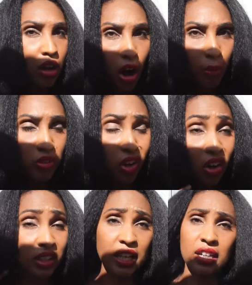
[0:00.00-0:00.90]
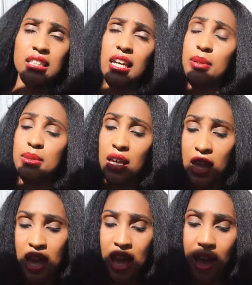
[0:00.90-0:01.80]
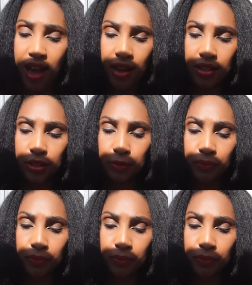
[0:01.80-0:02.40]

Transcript: almost all the hair types. And